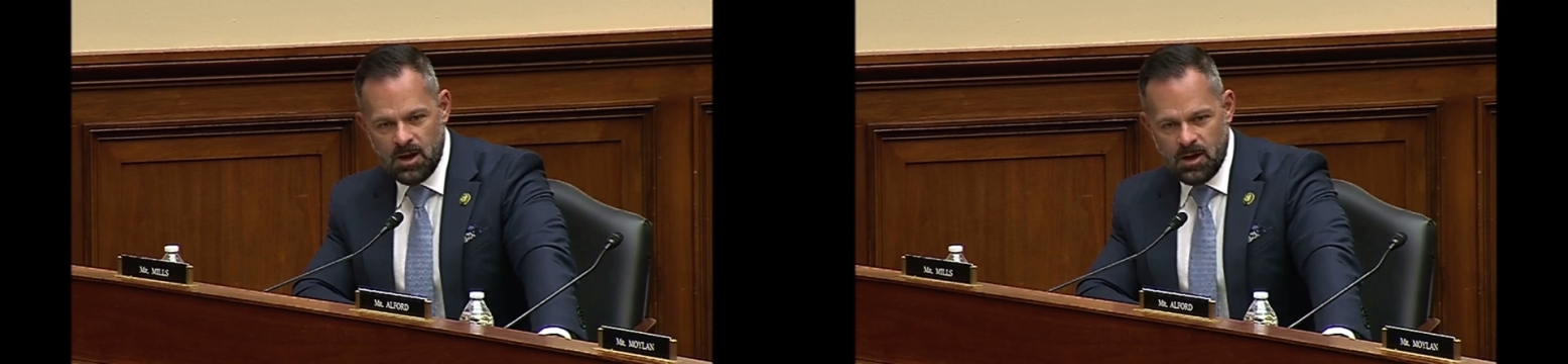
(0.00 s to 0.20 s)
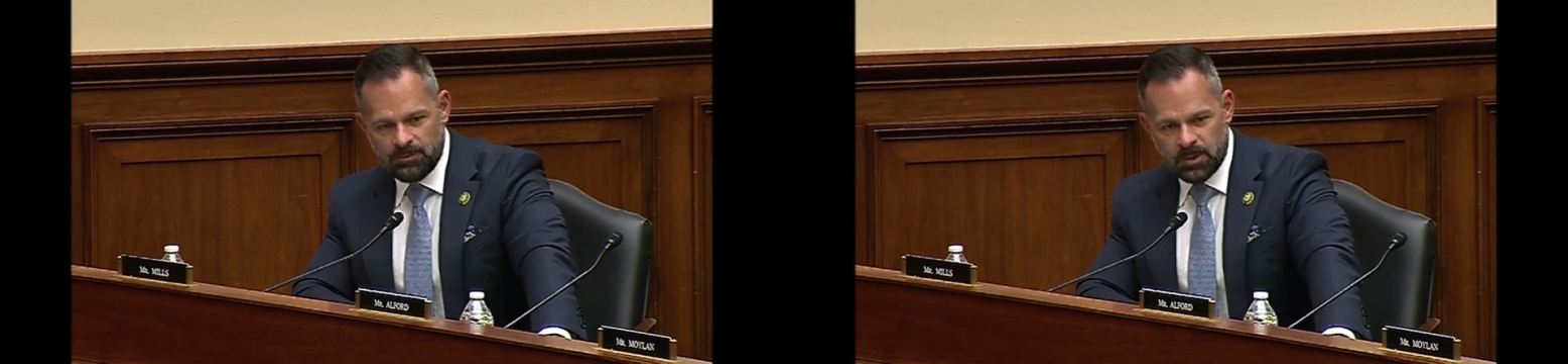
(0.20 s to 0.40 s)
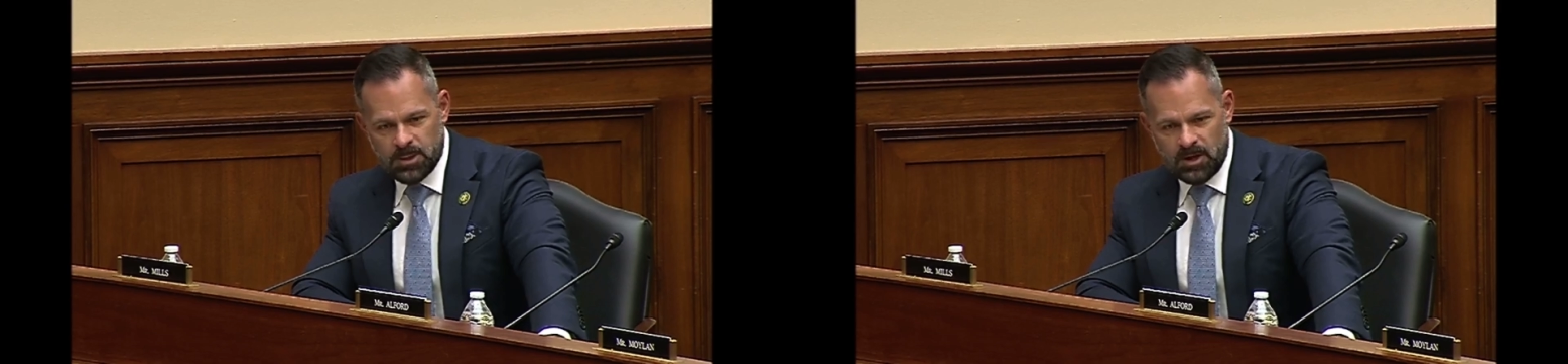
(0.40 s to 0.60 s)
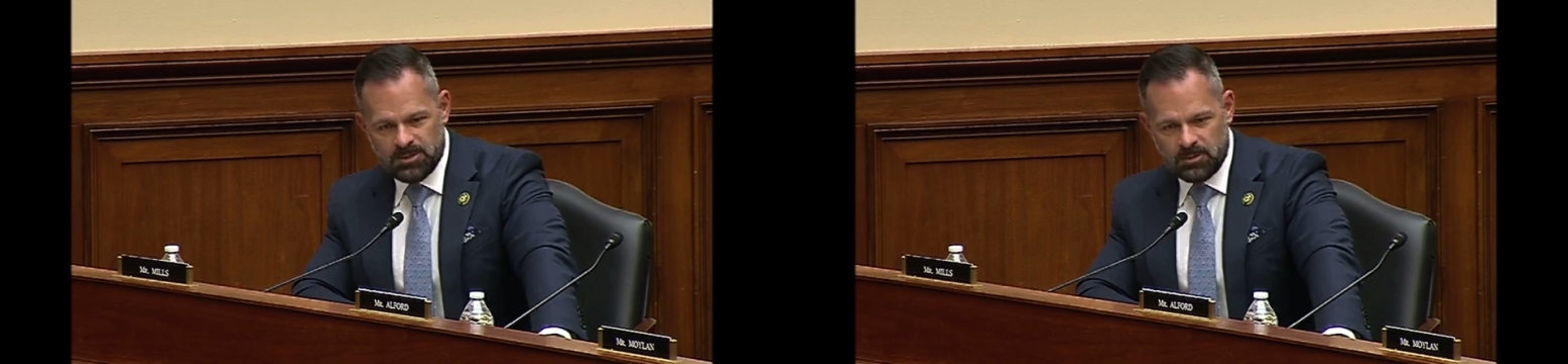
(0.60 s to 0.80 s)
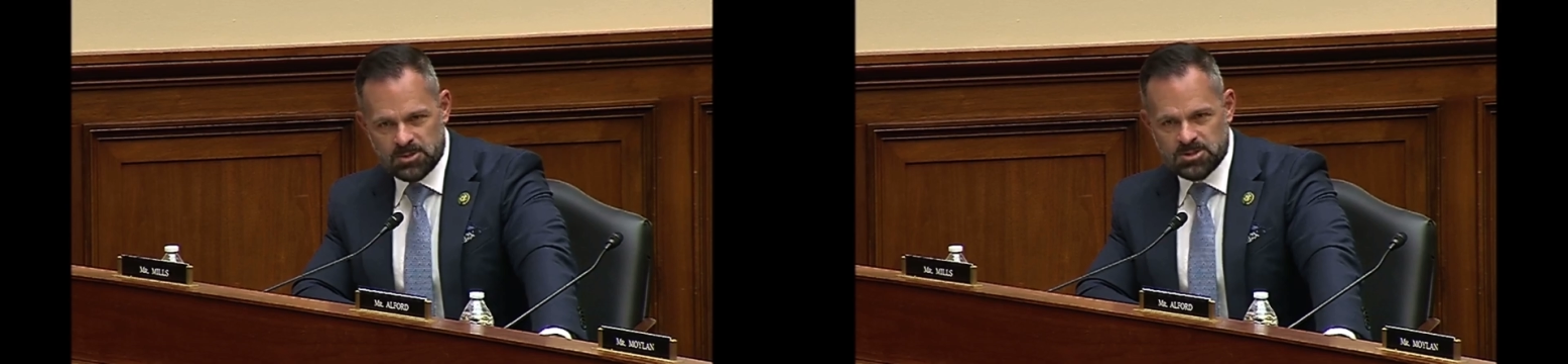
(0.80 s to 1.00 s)
they're trying to
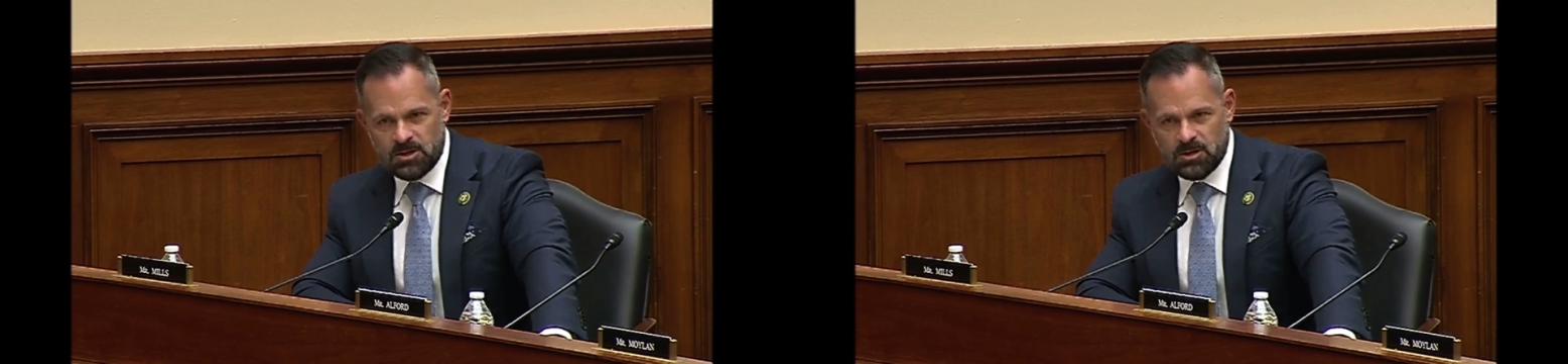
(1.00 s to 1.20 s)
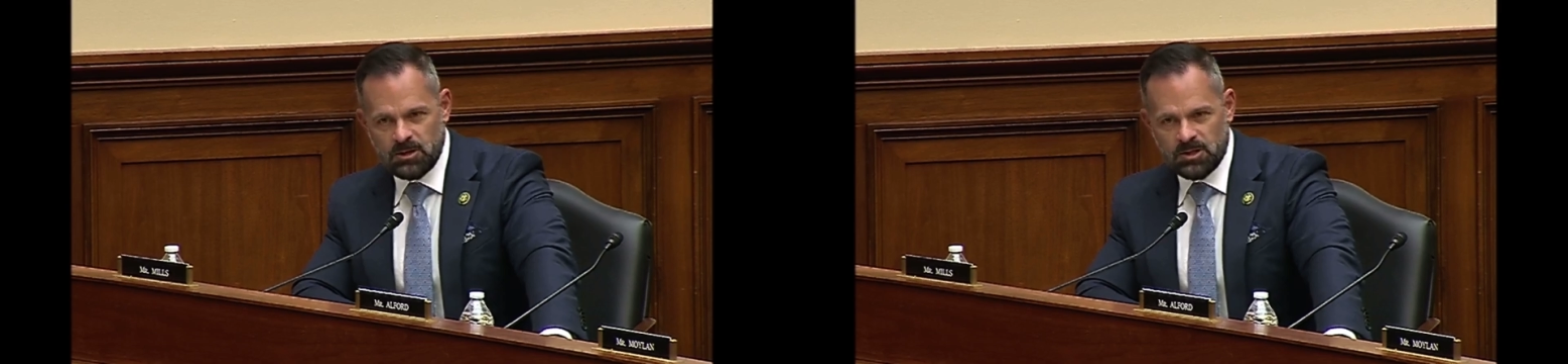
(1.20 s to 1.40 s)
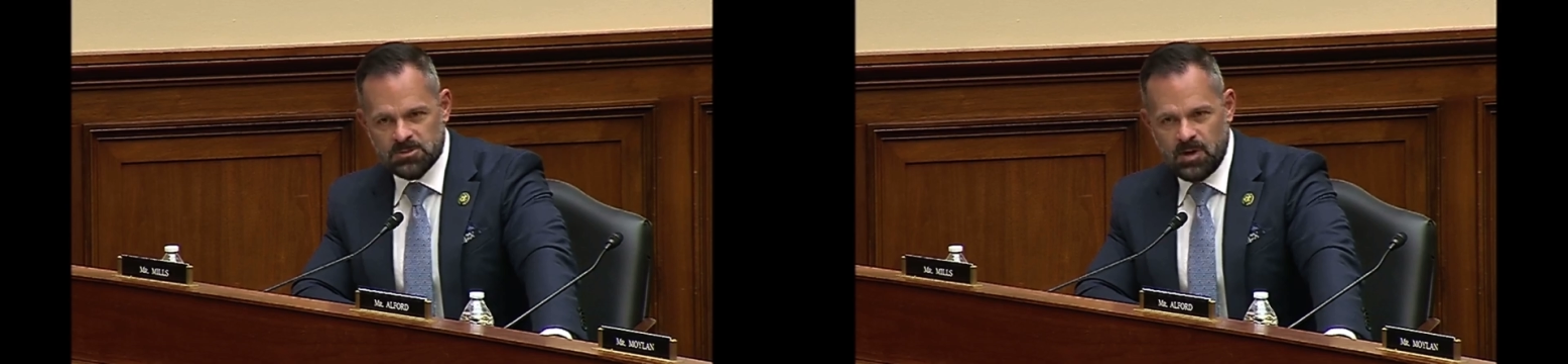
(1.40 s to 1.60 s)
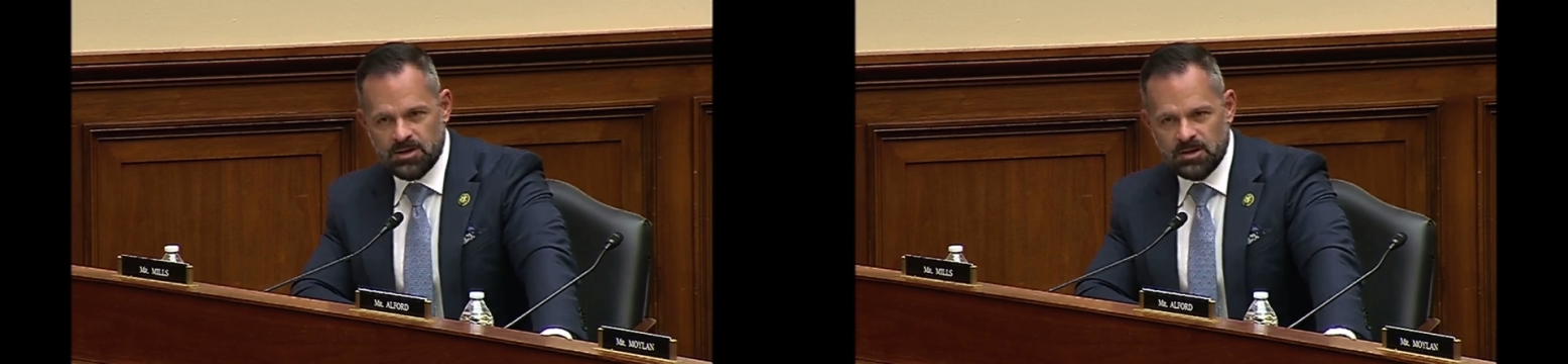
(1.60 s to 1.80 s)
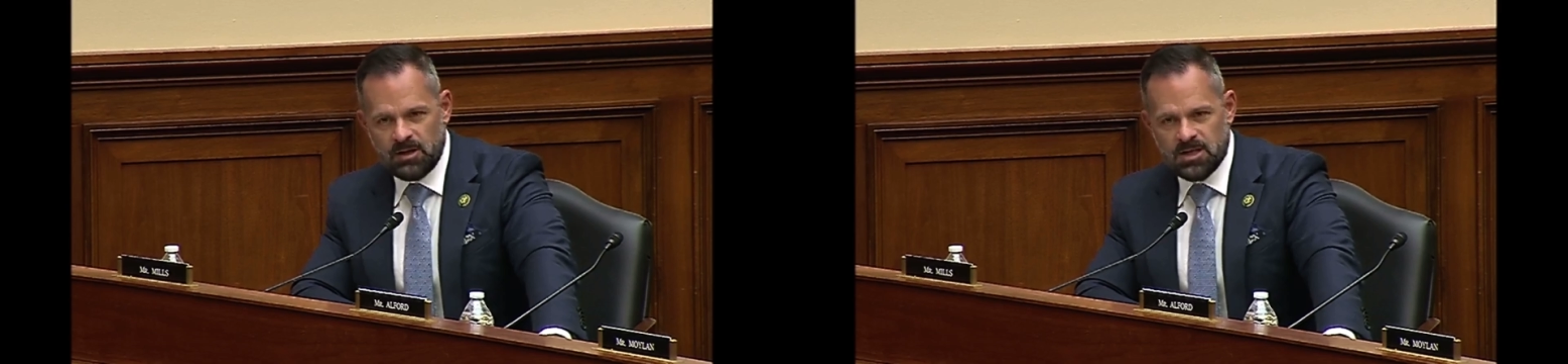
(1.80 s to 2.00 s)
encircle us by
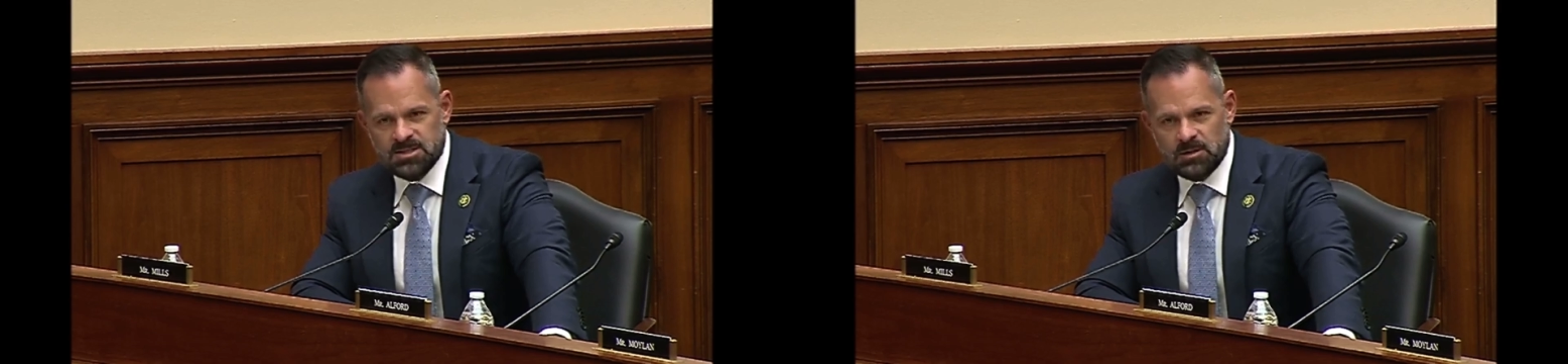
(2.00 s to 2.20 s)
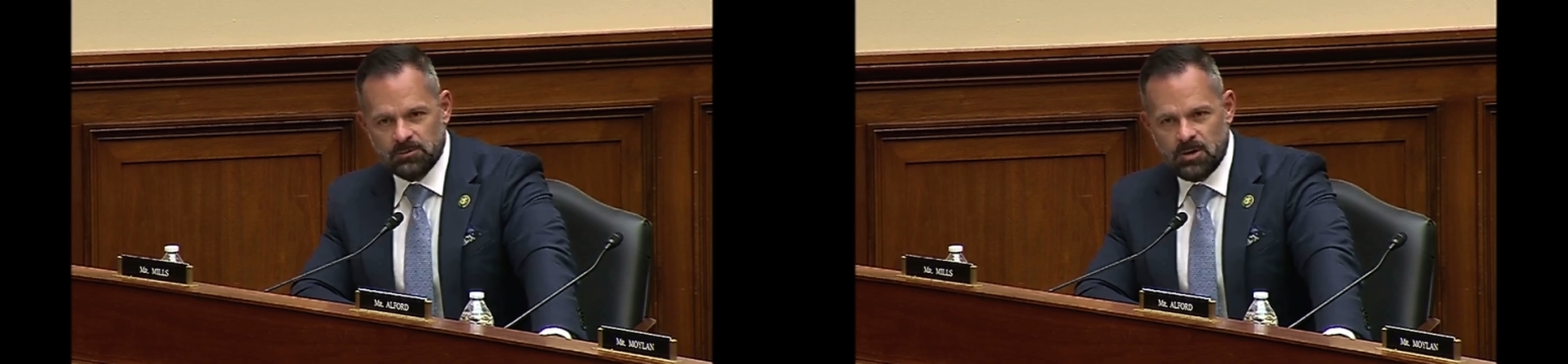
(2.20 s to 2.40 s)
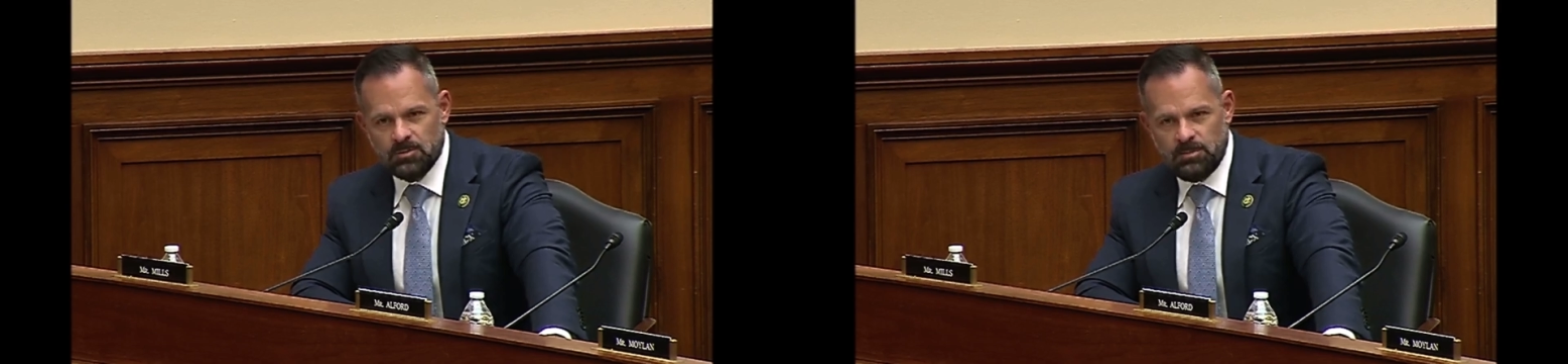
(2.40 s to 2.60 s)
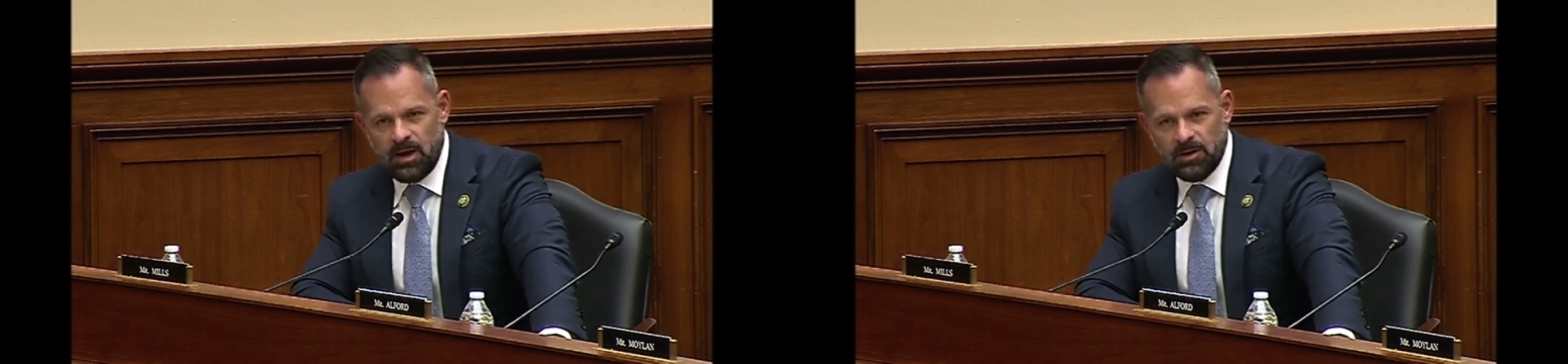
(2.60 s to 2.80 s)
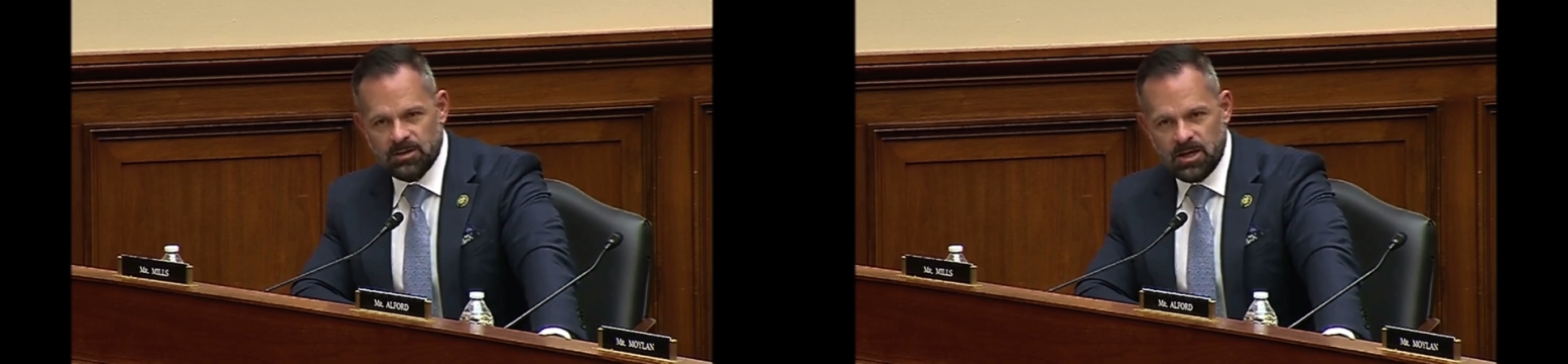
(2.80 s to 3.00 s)
utilizing the Road and
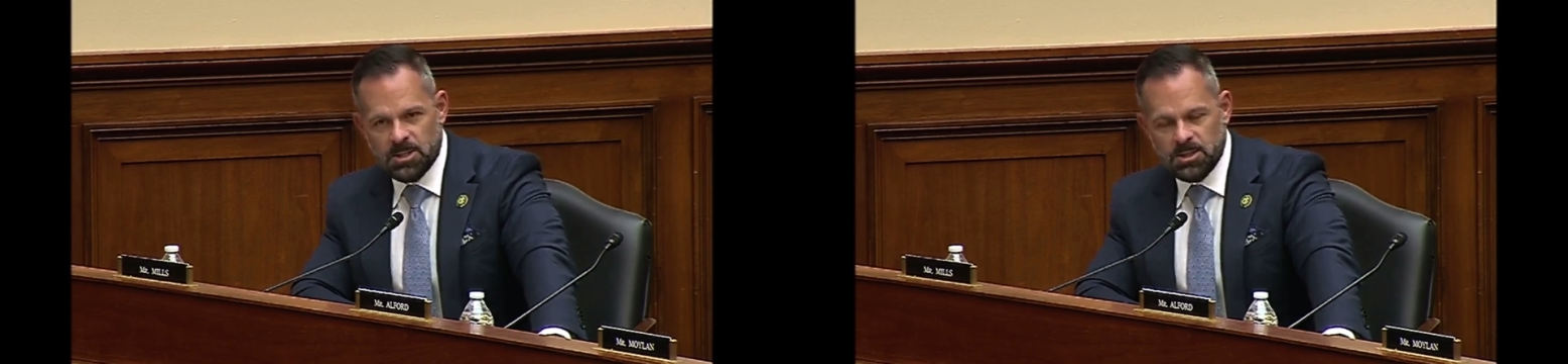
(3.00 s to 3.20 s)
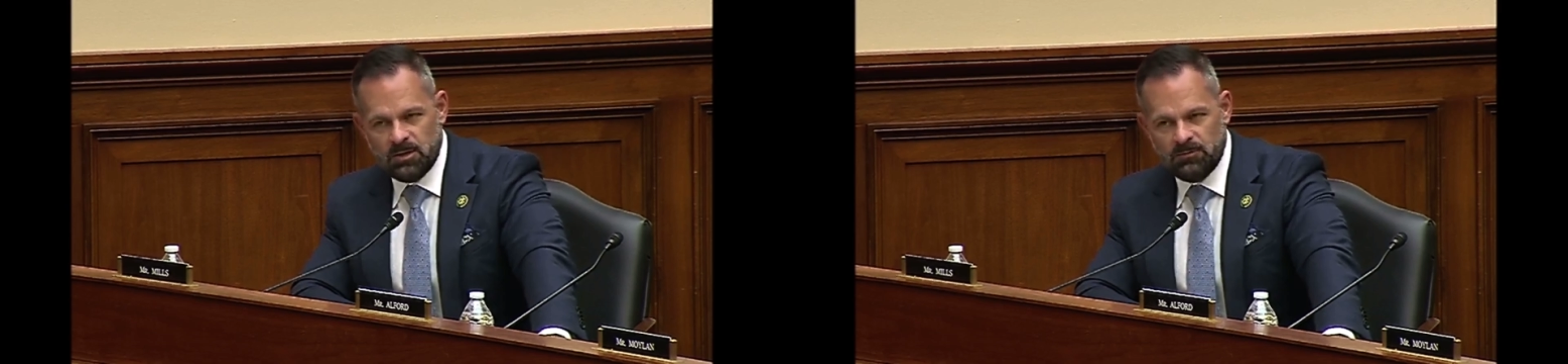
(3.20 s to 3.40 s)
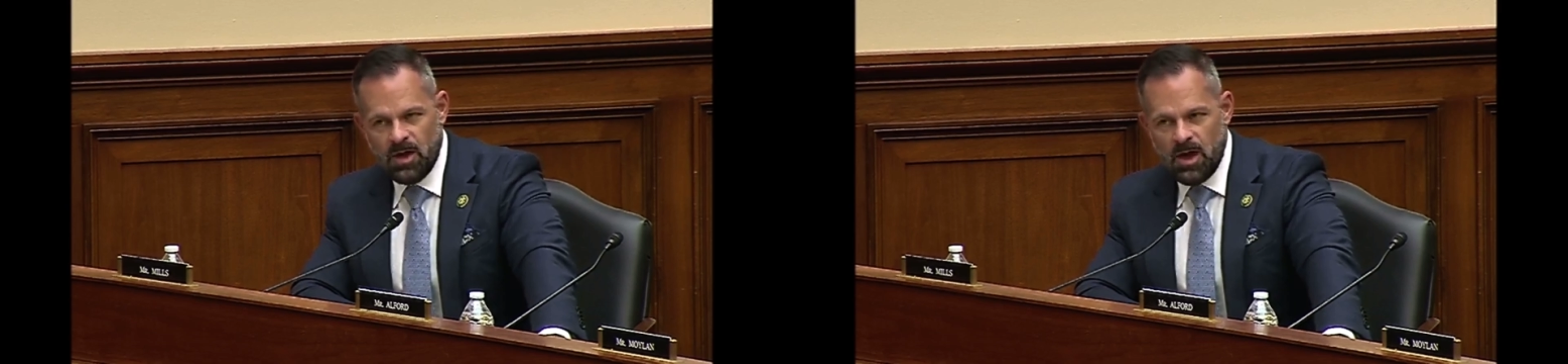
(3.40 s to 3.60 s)
Belt Initiative,